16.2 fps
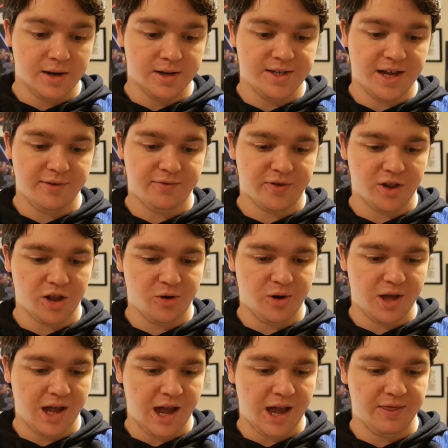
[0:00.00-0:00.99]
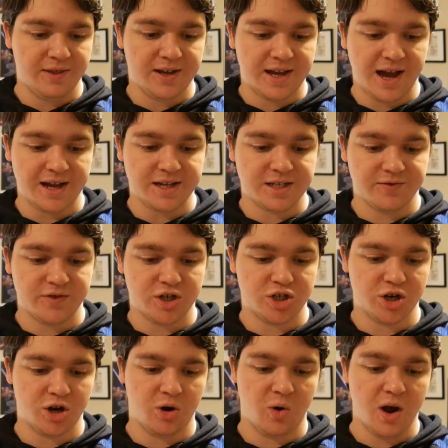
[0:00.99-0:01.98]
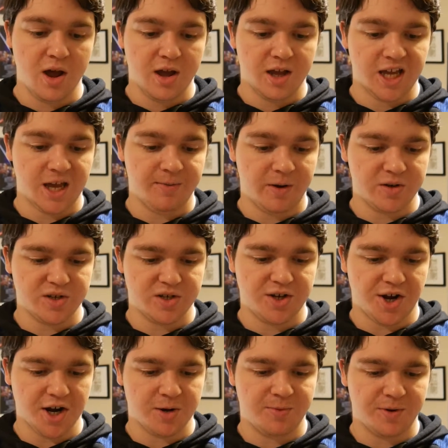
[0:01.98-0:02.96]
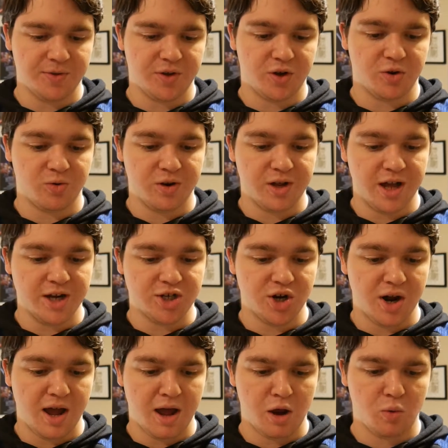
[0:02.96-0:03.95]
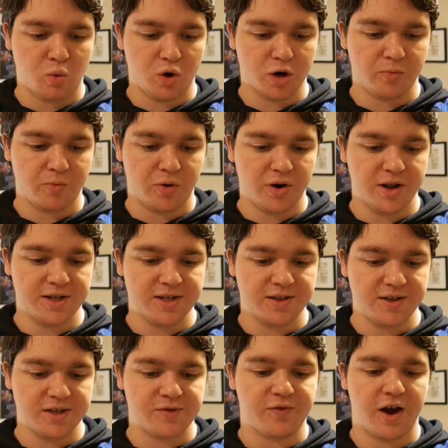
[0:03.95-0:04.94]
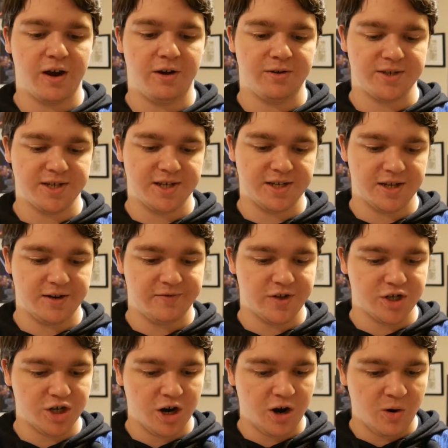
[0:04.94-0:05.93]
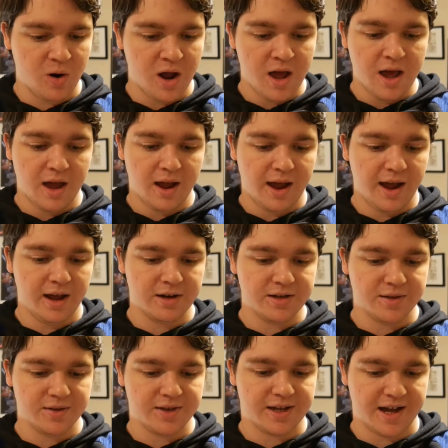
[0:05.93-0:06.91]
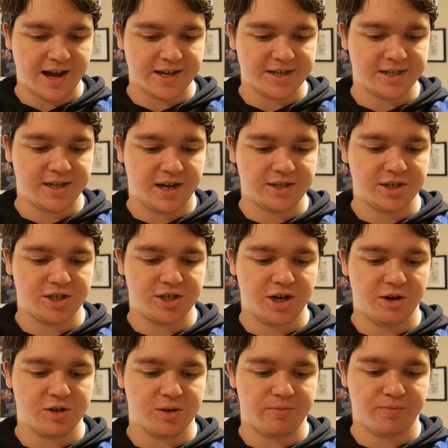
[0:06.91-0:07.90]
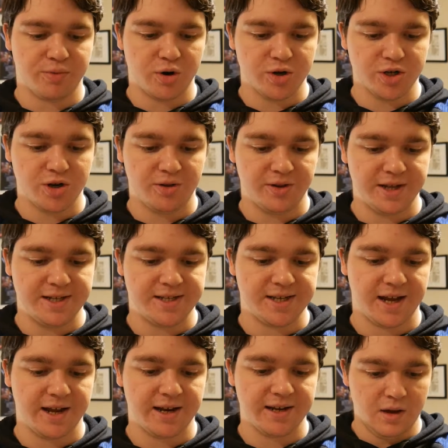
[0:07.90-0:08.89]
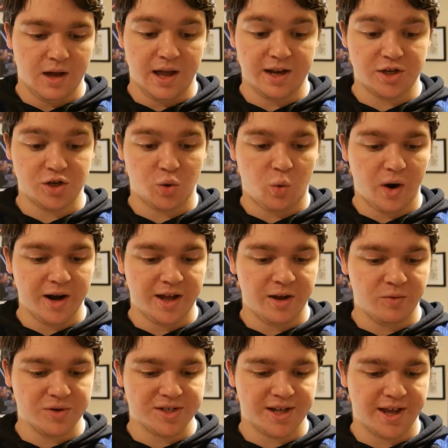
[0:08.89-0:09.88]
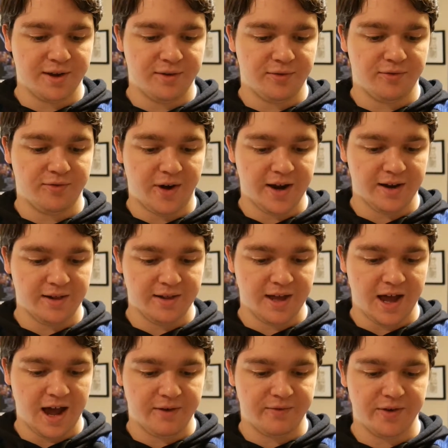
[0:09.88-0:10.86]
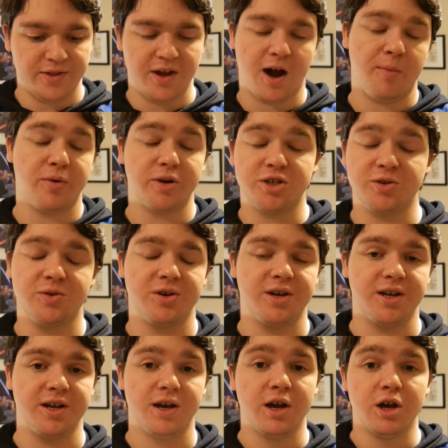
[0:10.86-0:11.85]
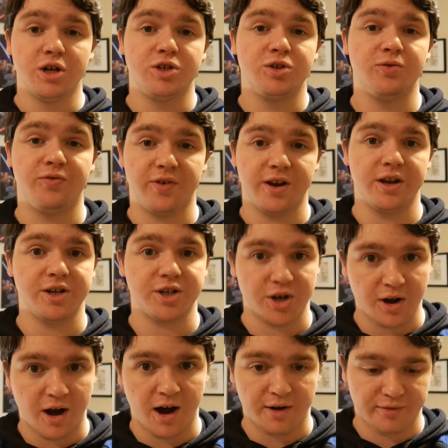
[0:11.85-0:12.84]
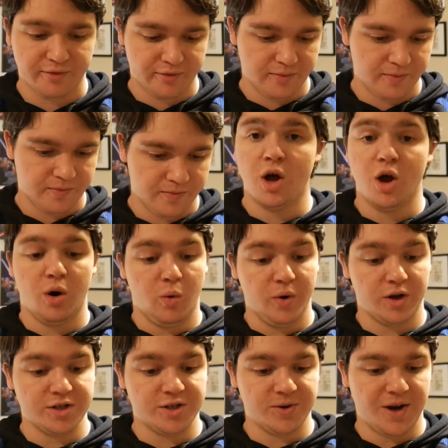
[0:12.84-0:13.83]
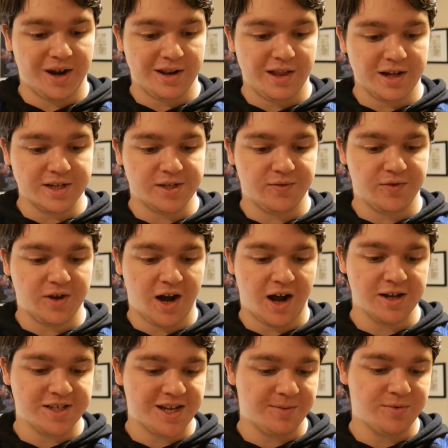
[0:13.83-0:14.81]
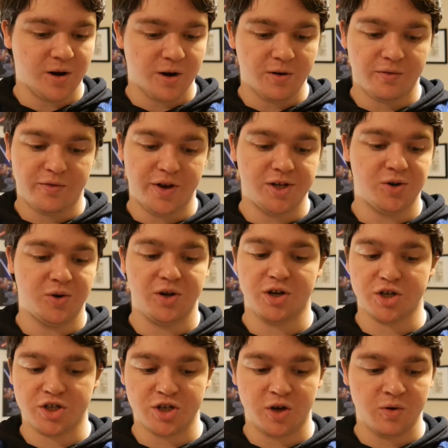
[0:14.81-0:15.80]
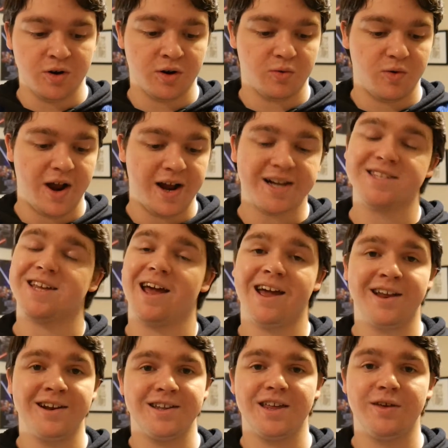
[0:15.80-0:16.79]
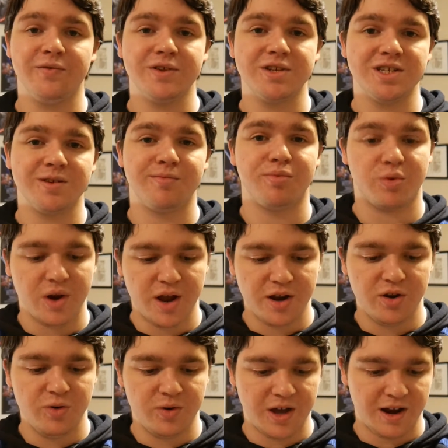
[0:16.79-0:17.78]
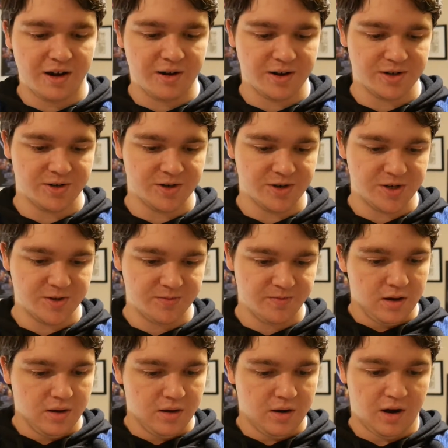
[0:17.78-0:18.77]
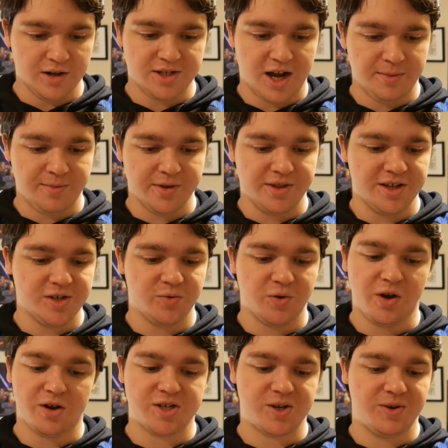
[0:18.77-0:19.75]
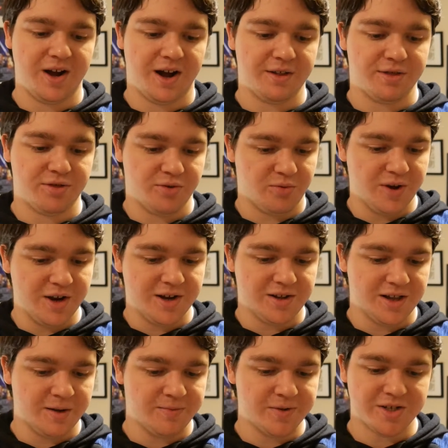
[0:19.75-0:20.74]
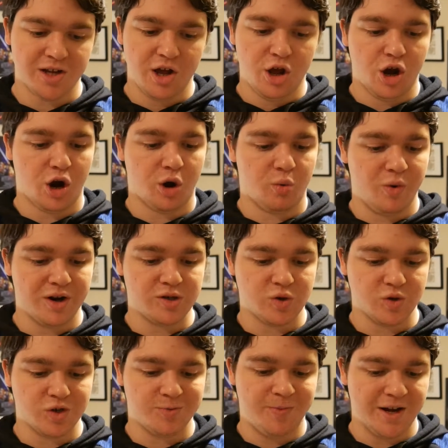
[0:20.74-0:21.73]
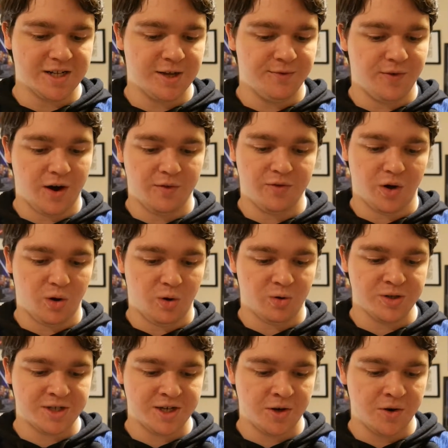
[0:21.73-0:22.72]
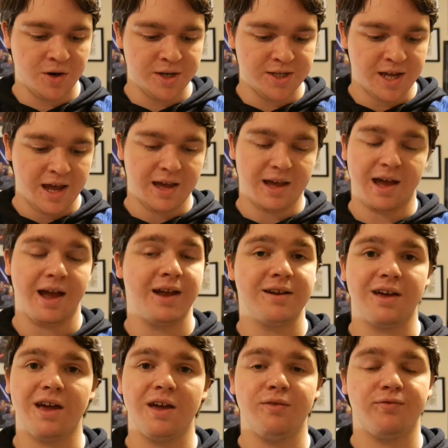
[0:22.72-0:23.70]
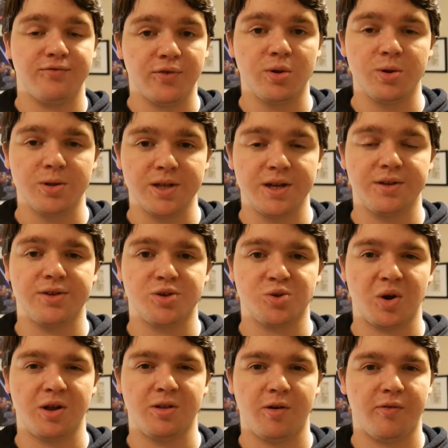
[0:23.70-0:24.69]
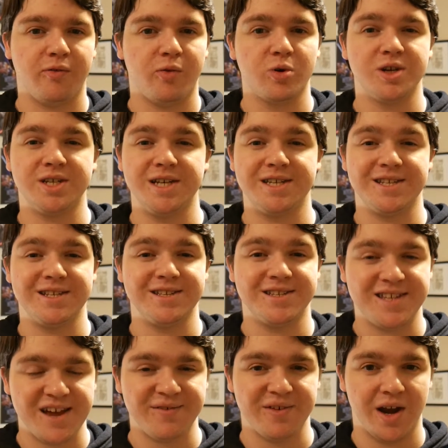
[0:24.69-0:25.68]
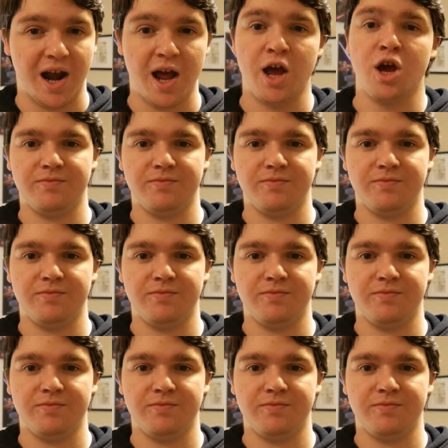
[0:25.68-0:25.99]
Dave Filoni and the cast of the show came out to talk about the creation and work put into this final season of the show, and the cast got to share some personal insight into what it was like finally having the opportunity to finish it off. We also got lots of concept art featuring Ahsoka, Rex, and even some brand new characters. On top of this, we also got three clips, a retrospective of the whole series, and a full-length trailer for Season 7.